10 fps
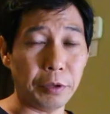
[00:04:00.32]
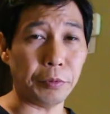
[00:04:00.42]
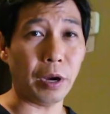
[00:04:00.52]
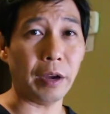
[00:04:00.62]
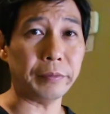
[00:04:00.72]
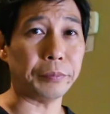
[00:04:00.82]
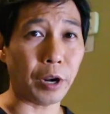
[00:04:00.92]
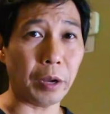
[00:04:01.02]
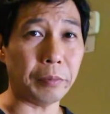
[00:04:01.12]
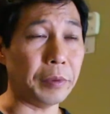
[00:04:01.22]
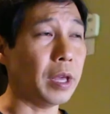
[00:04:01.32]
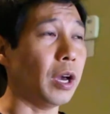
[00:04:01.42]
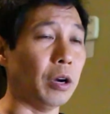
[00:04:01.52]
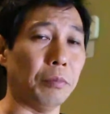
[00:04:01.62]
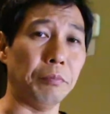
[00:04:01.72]
people having a problem.
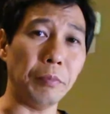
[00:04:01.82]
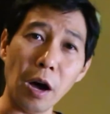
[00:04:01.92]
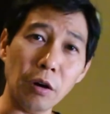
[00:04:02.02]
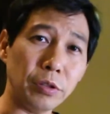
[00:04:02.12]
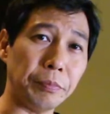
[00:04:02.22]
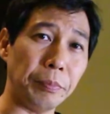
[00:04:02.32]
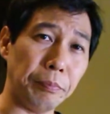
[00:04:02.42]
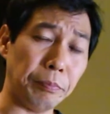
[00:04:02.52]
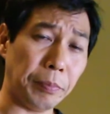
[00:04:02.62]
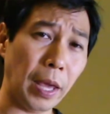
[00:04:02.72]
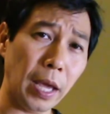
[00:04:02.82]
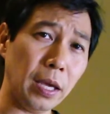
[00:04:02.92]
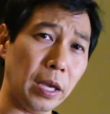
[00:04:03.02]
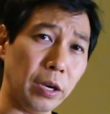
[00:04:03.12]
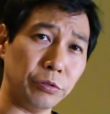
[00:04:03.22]
And all the
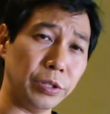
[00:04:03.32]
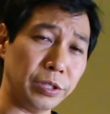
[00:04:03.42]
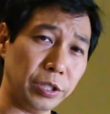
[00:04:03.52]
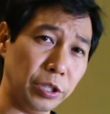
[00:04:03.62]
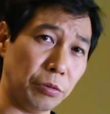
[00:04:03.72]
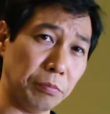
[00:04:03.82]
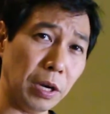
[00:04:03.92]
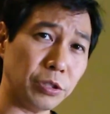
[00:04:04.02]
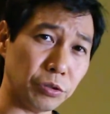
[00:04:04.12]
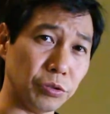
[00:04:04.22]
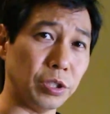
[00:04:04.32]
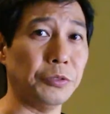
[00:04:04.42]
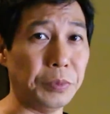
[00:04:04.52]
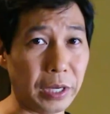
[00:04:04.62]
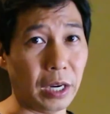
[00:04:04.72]
pain, illness in your muscles
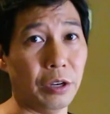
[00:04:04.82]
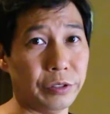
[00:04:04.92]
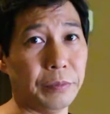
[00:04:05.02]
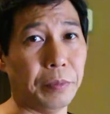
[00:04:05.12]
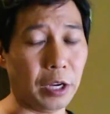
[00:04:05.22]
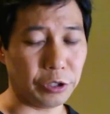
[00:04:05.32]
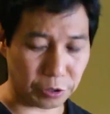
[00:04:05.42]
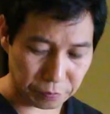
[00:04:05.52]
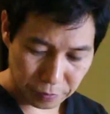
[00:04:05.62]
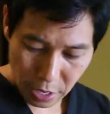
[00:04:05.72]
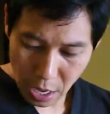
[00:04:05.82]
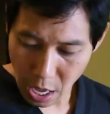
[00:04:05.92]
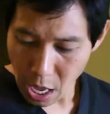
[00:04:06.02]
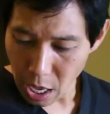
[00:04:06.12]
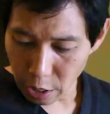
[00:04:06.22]
is because of the posture.
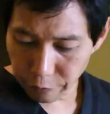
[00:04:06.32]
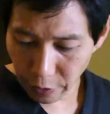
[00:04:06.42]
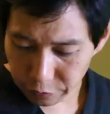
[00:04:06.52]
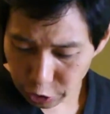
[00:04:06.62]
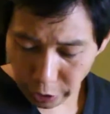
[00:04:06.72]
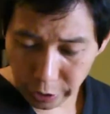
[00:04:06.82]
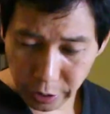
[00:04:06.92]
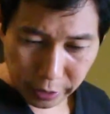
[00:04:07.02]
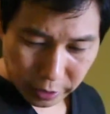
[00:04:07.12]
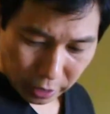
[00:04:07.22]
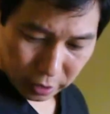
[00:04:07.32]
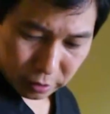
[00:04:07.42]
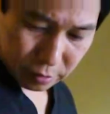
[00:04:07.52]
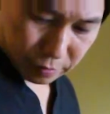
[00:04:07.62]
If you have a chair like that,